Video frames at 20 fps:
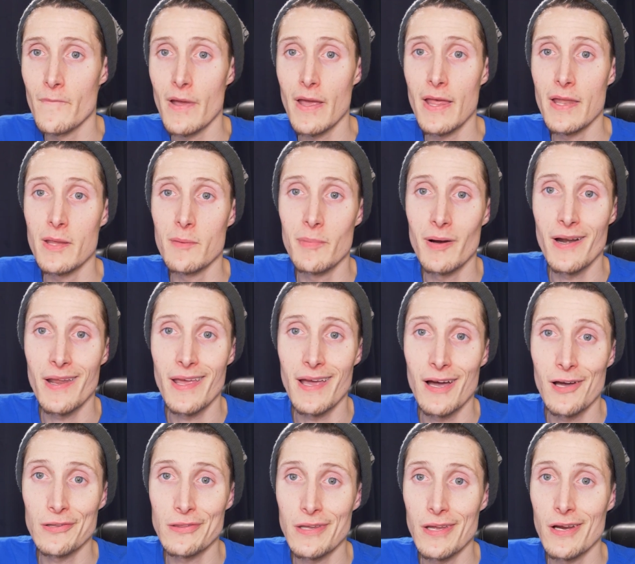anybody
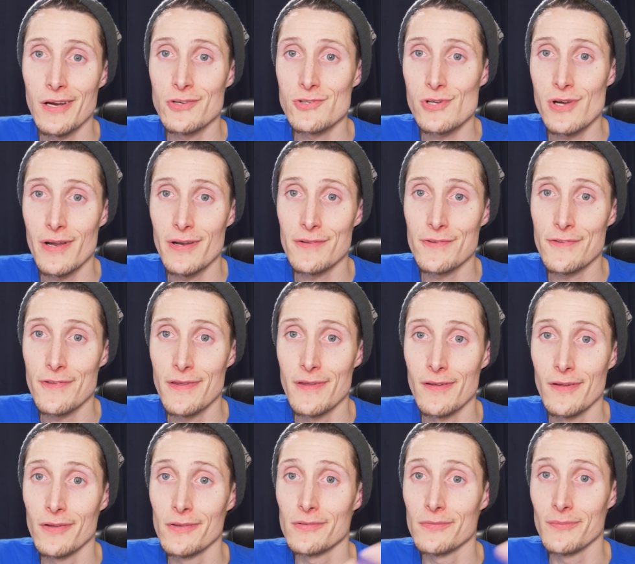out there trying to
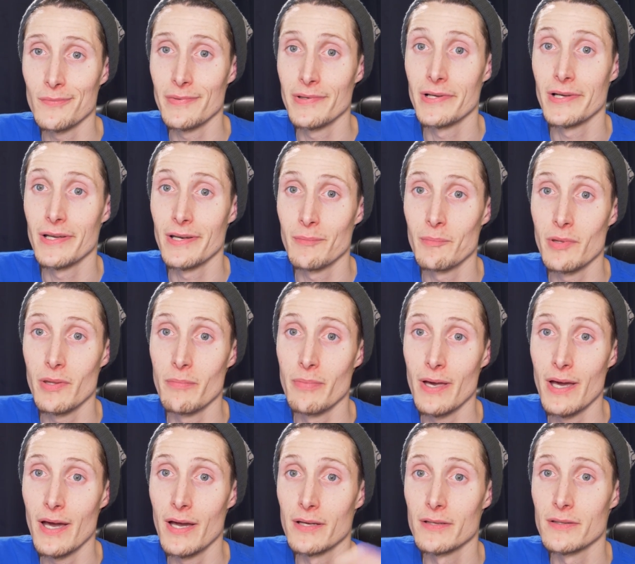steal, you're going to be
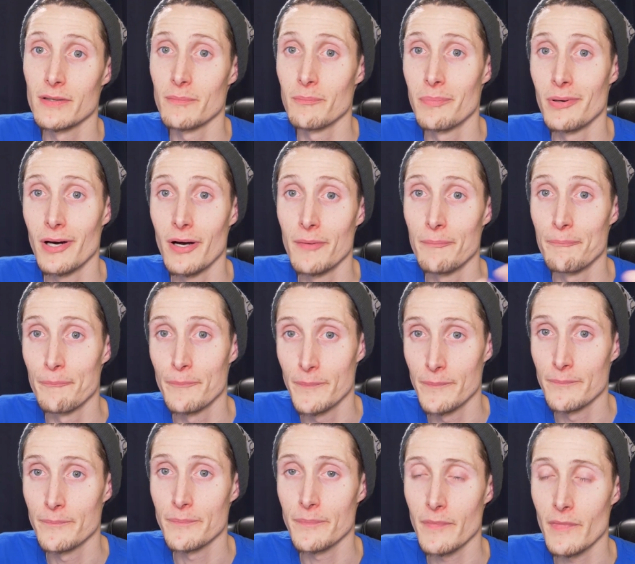bagged. But,
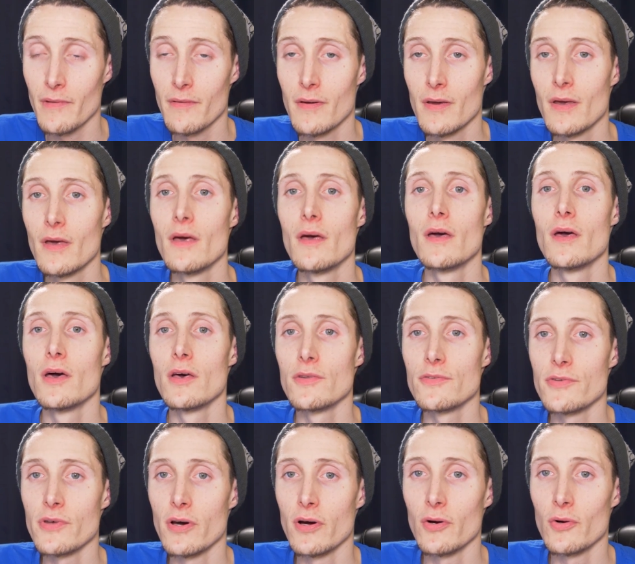
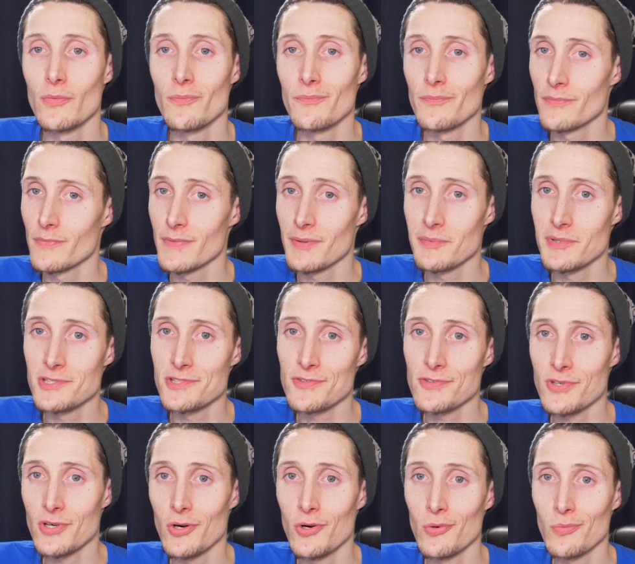so, let me just
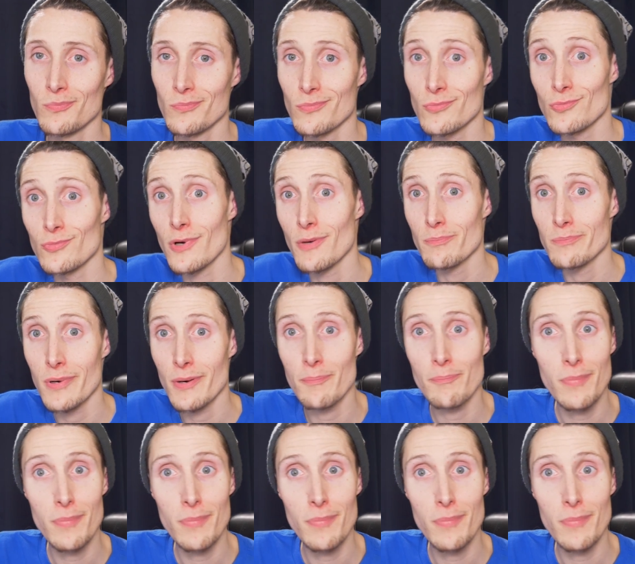go. Let